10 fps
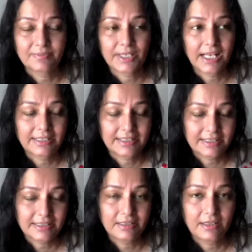but I
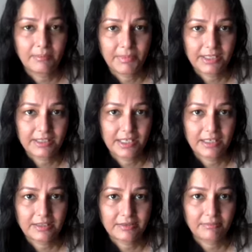still
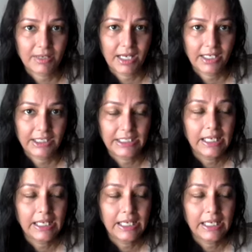maintained my